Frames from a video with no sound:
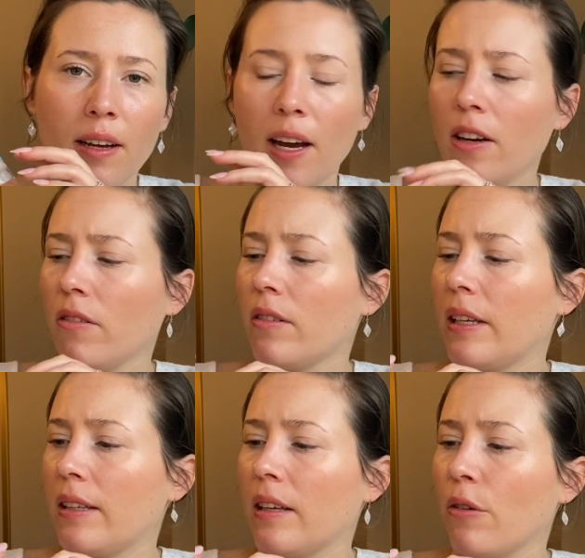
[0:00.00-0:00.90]
I don't
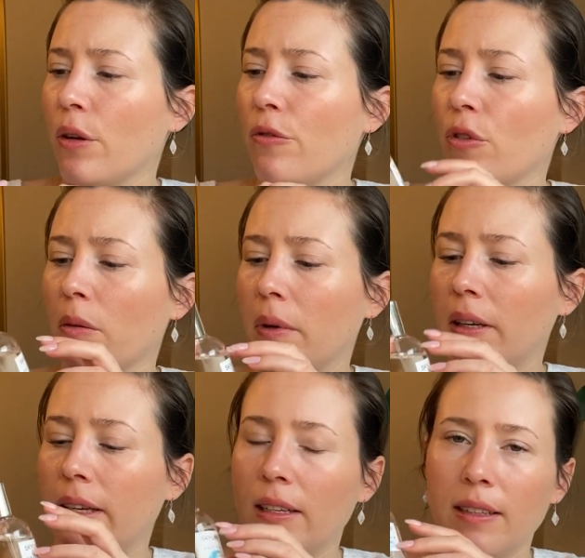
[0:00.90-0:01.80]
think they
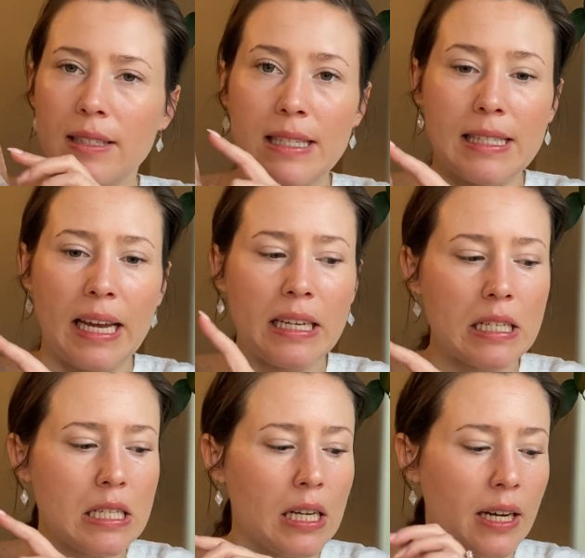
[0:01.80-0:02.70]
reformulated the
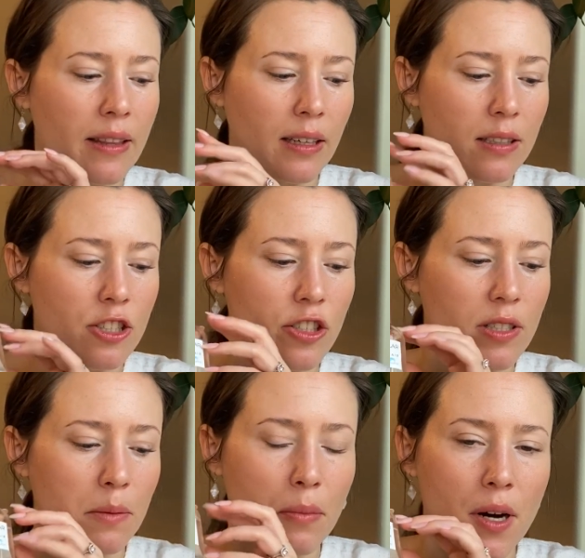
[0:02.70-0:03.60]
scent. I think it's just
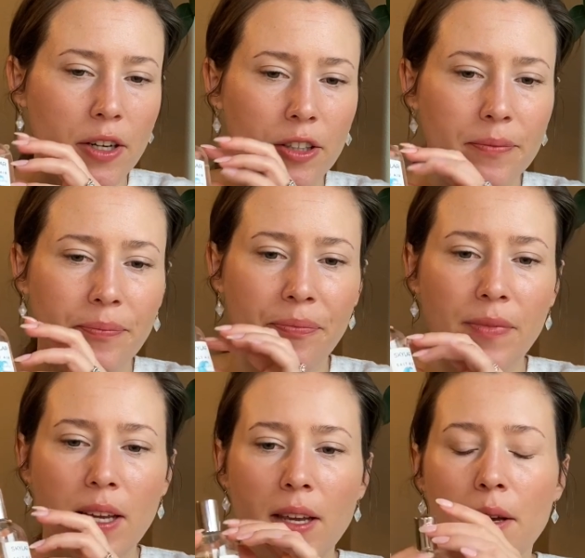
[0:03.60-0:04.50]
the bottle.
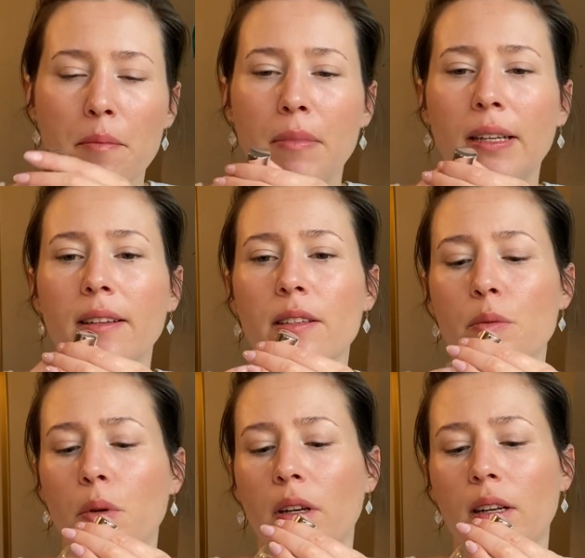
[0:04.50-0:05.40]
But
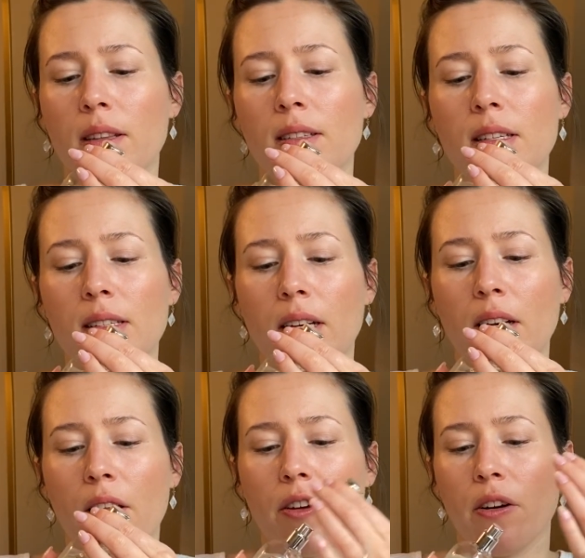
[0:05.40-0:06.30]
this one, this is
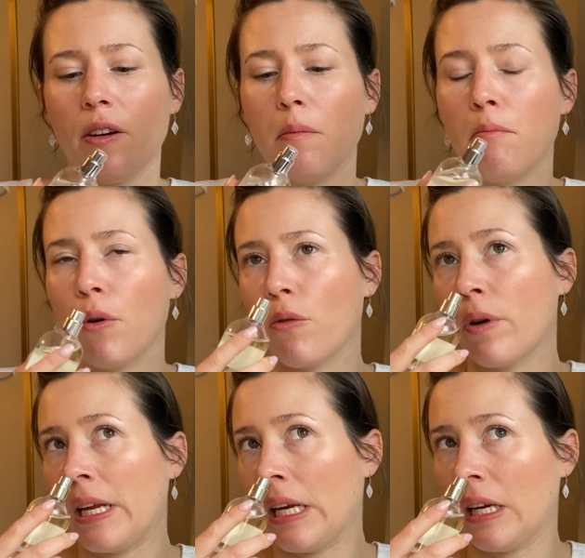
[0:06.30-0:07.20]
another
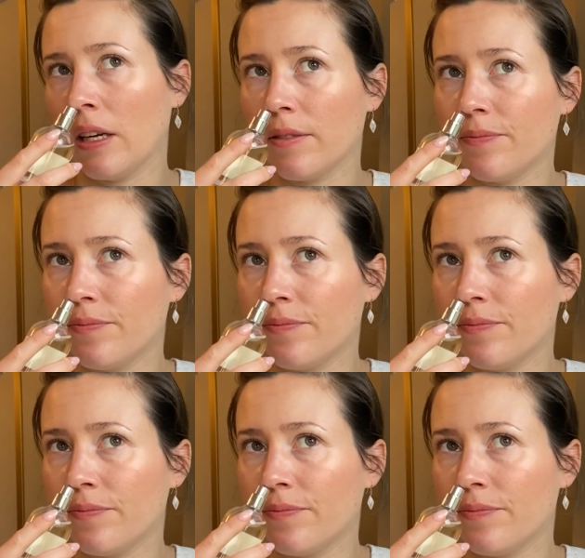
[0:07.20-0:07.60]
marine